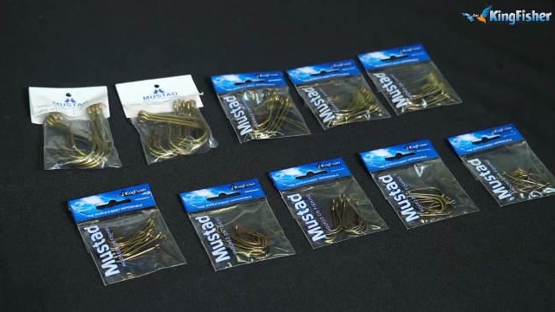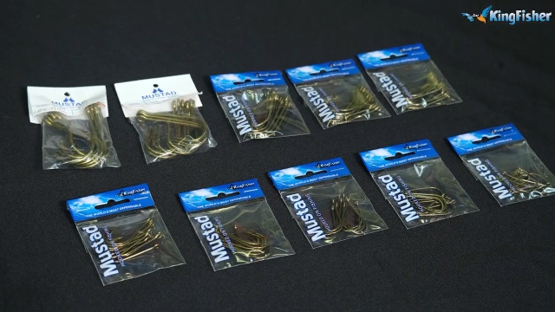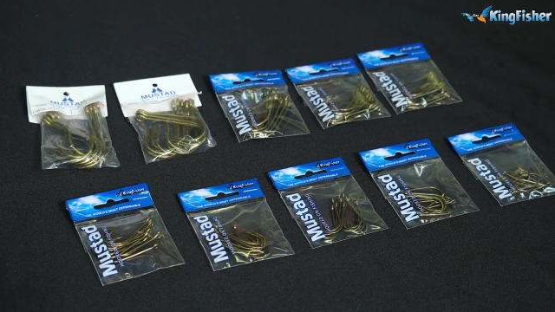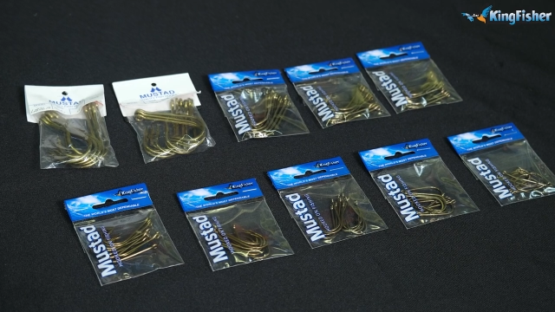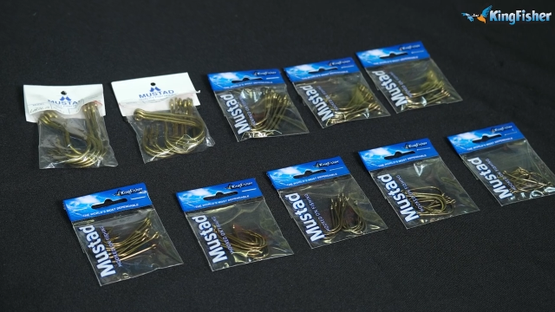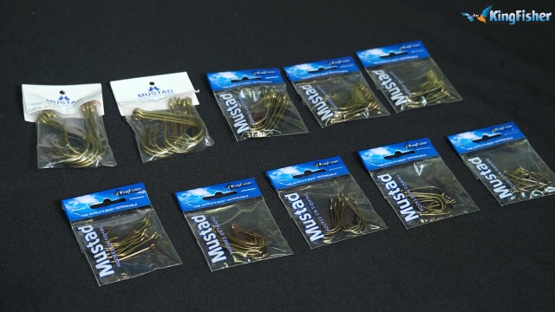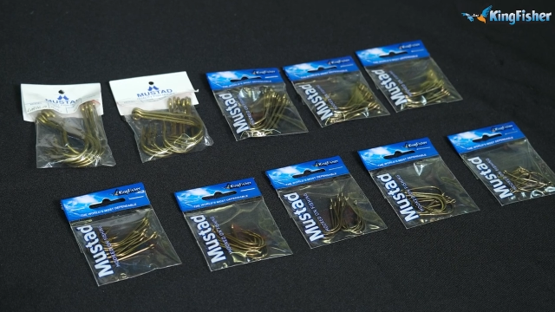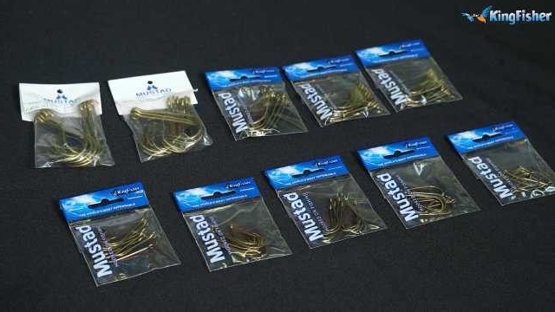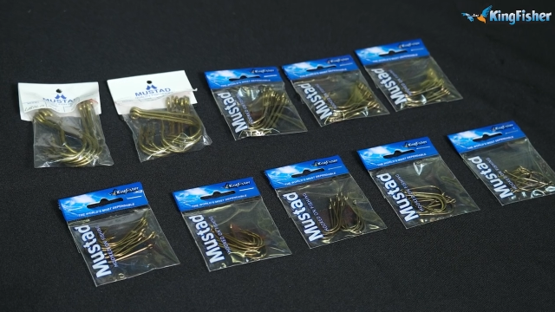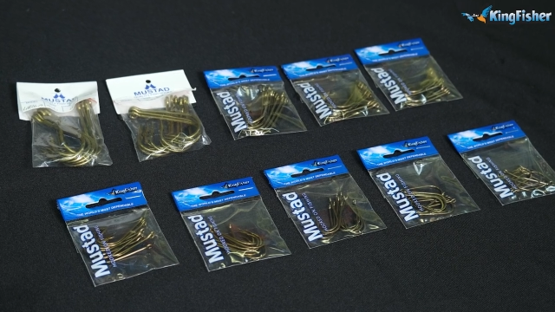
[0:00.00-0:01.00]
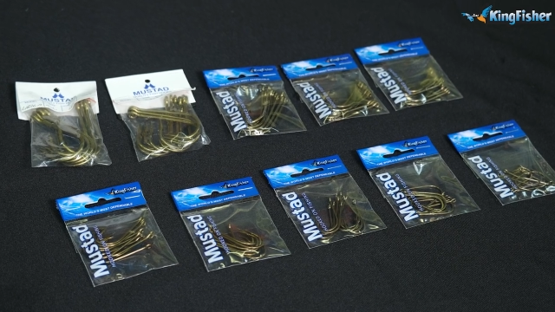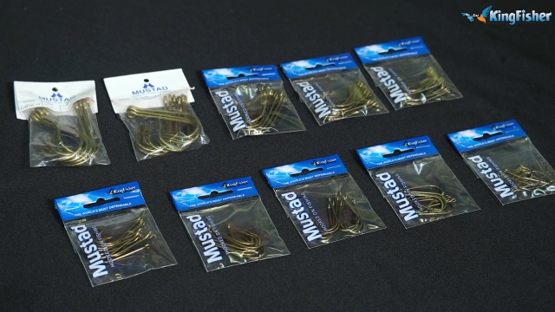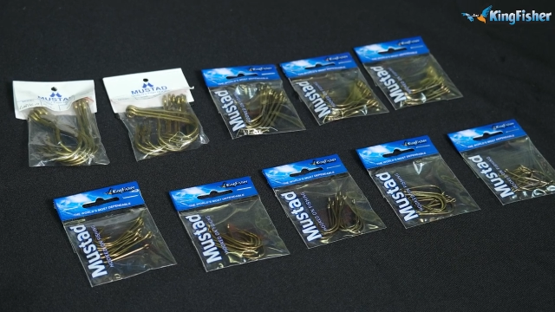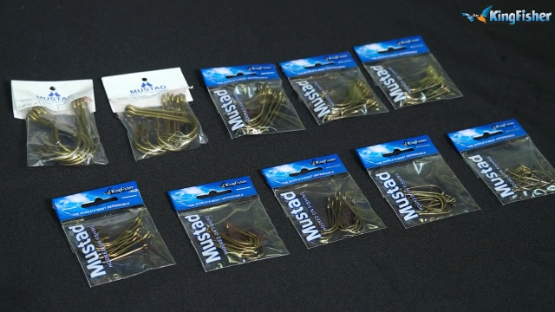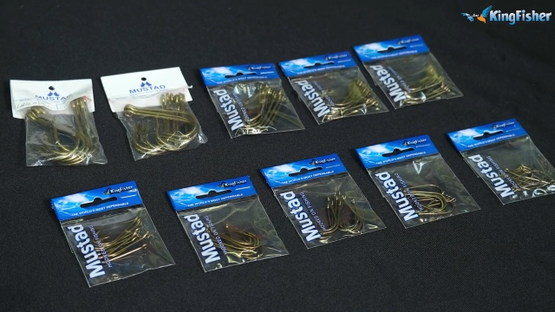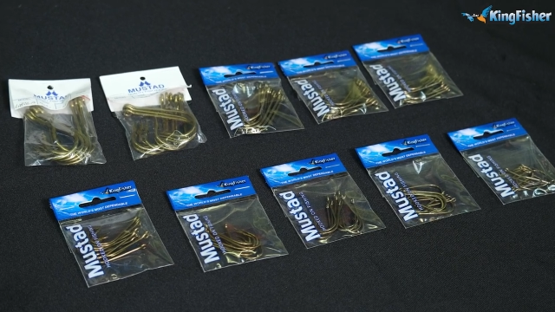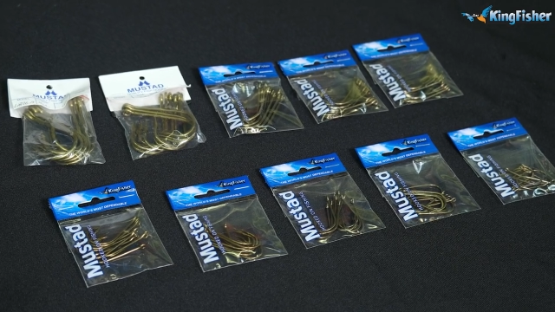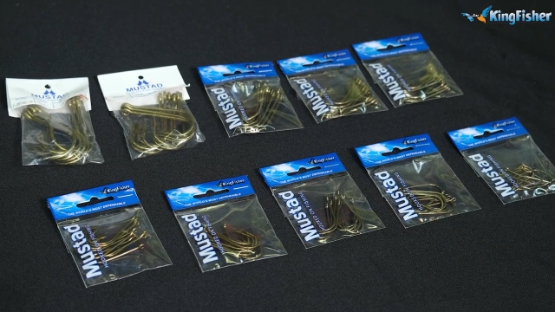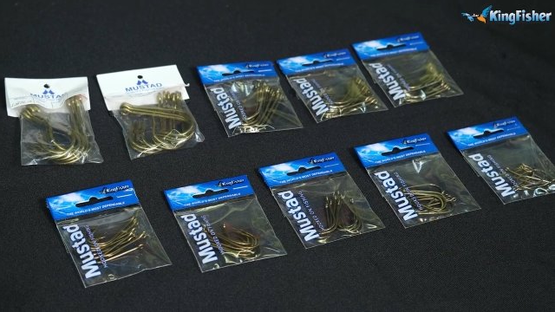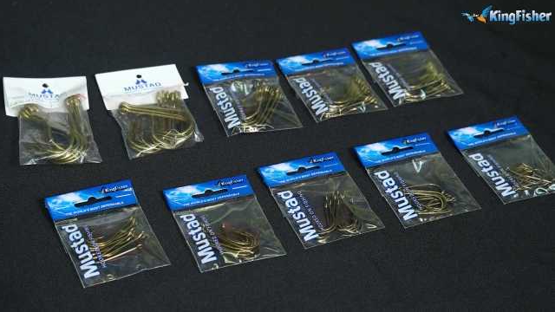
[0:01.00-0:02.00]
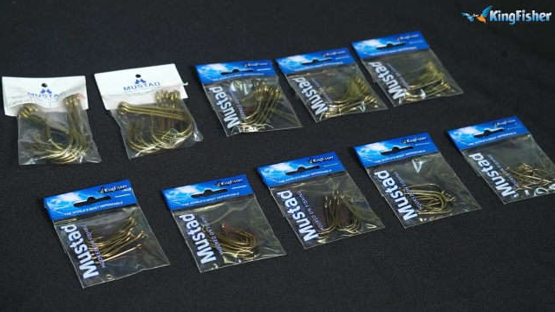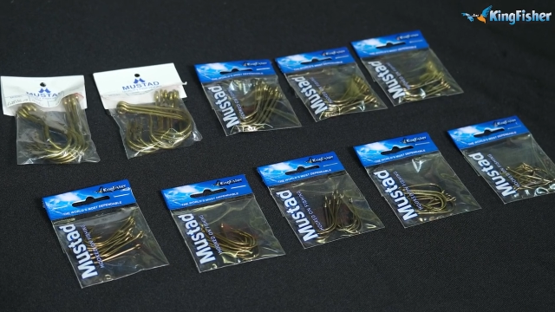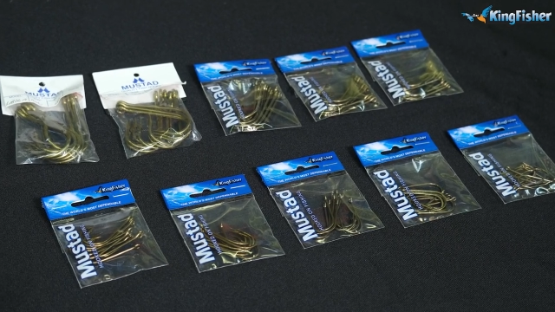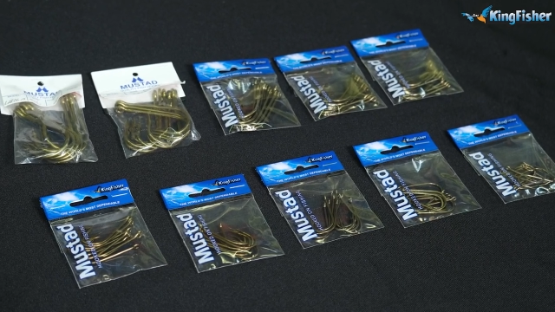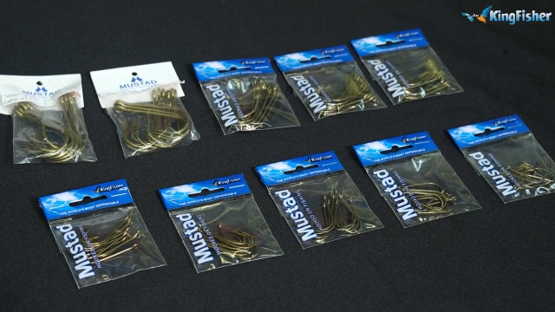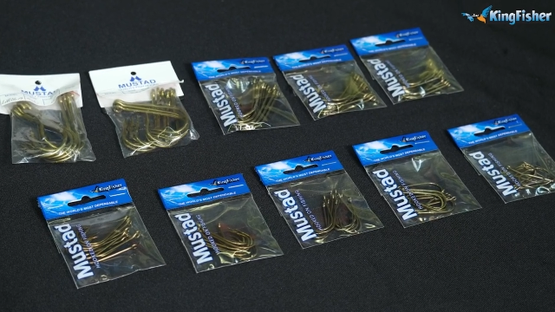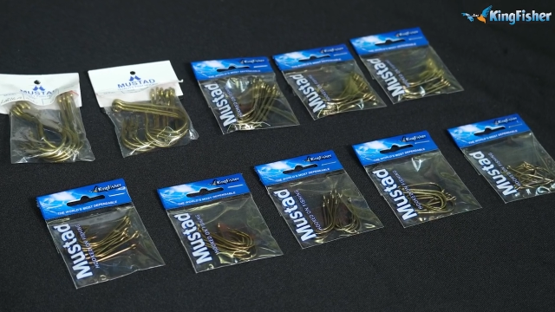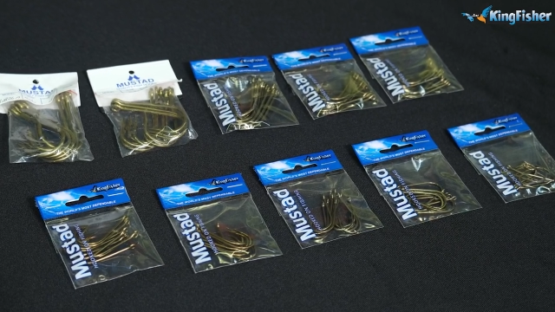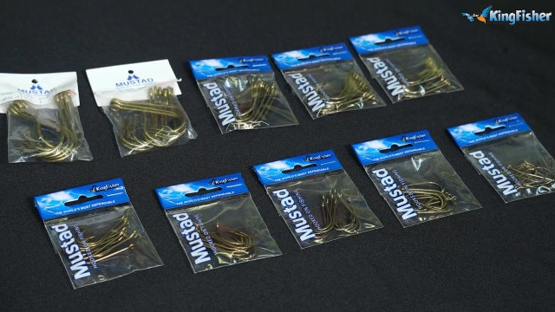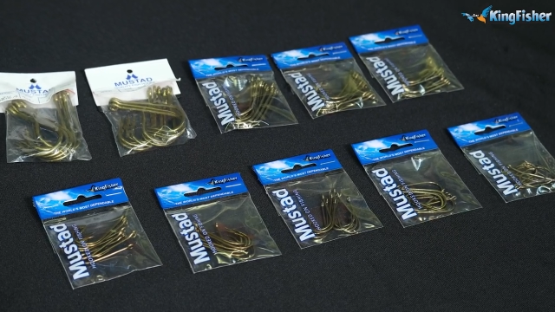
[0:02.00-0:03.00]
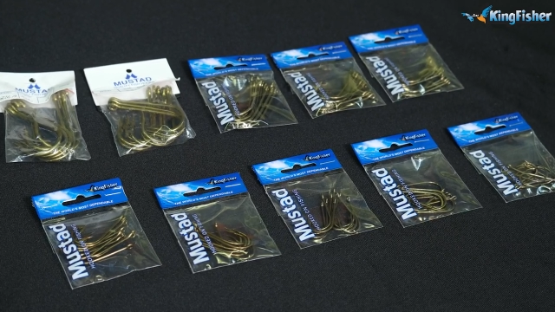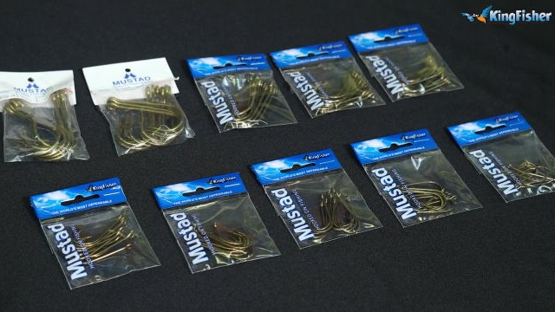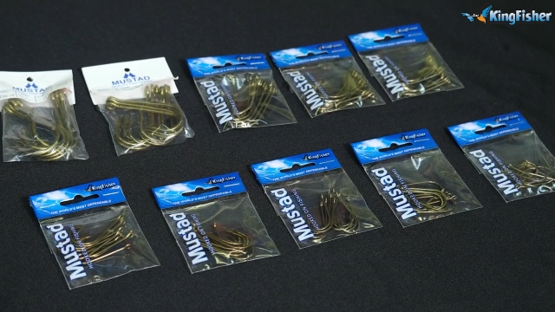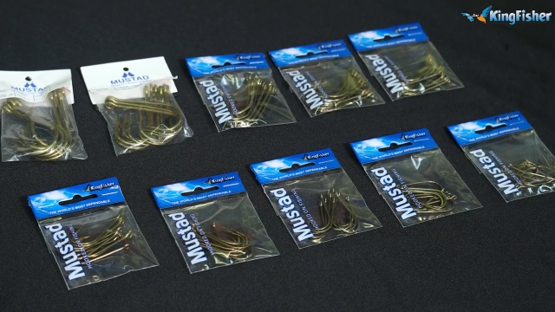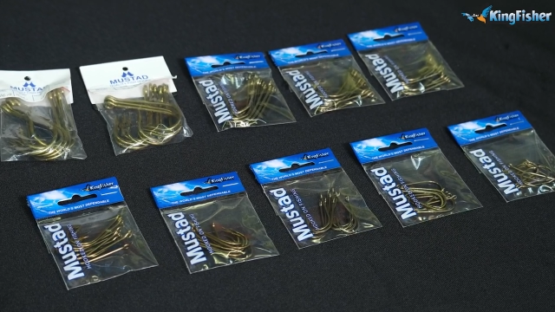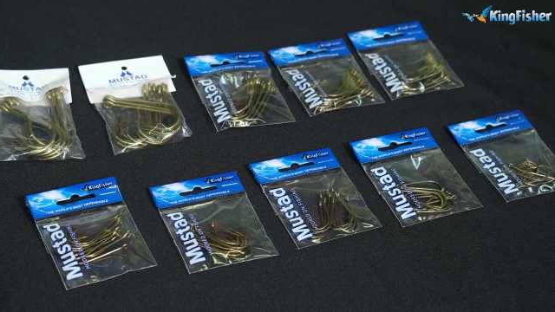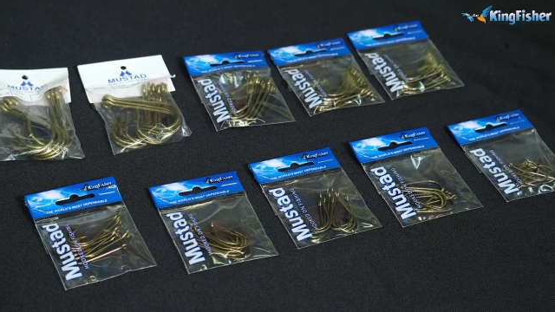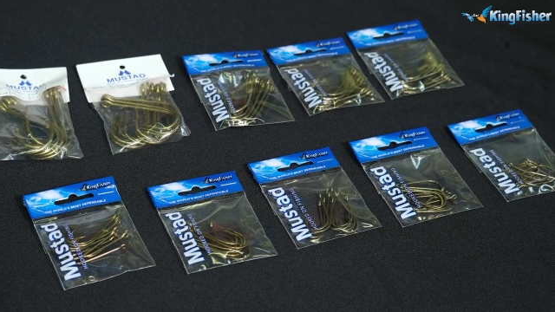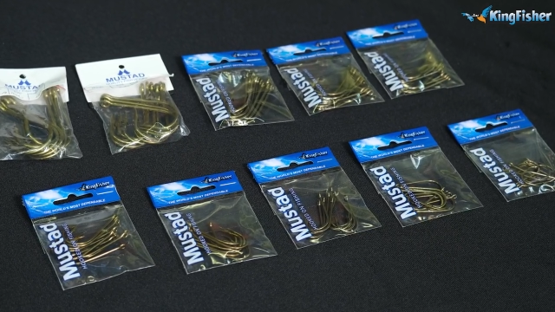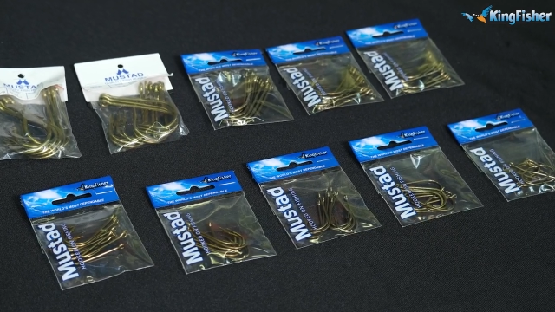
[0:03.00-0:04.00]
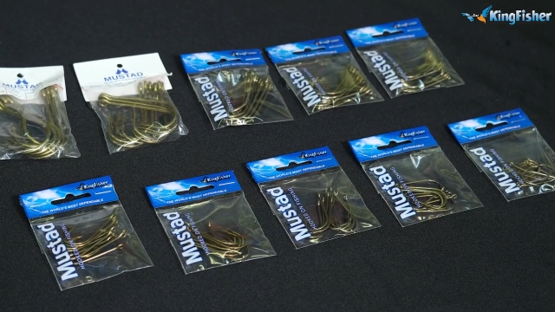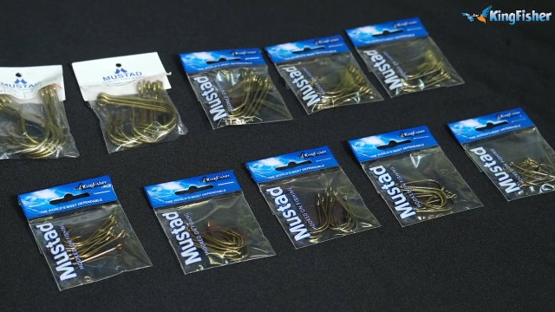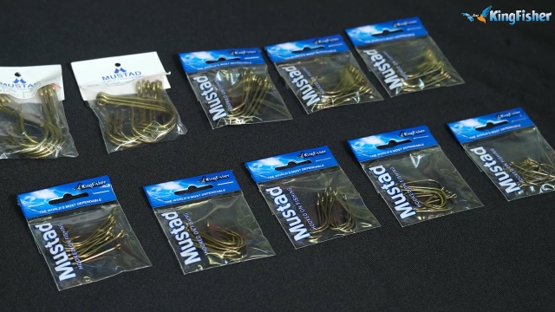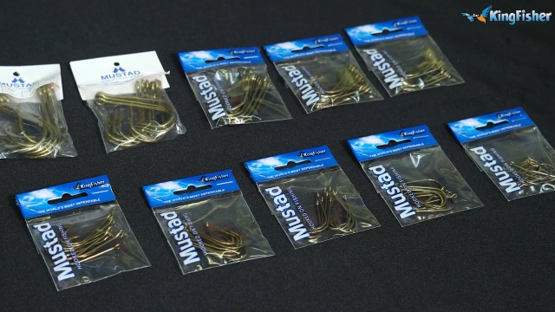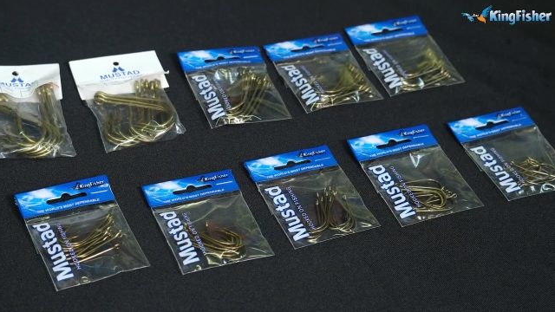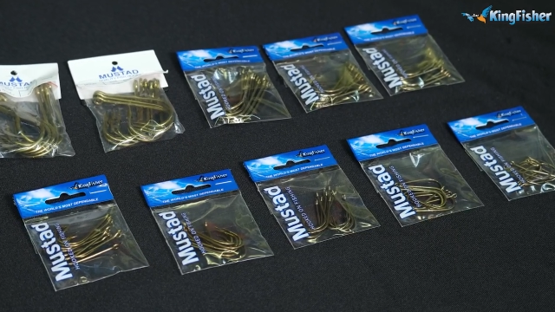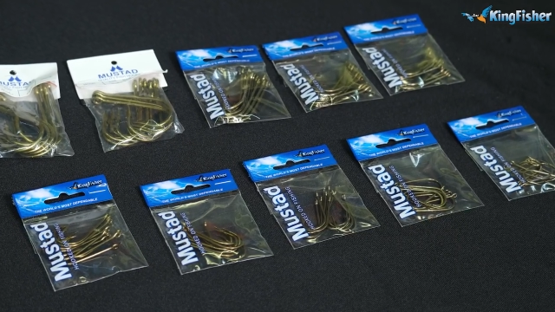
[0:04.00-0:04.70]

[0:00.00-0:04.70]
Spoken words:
Nobody's mouth can be seen.